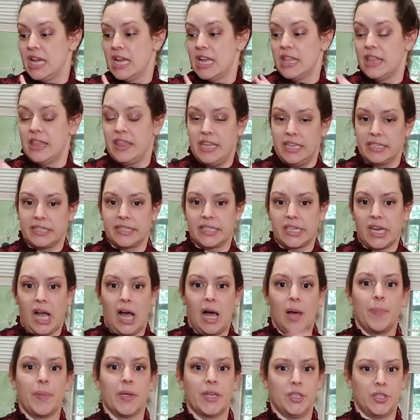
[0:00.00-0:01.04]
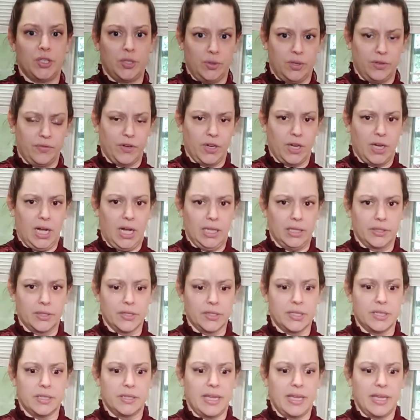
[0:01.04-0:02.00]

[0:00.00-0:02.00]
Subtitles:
this top in 2 different colors.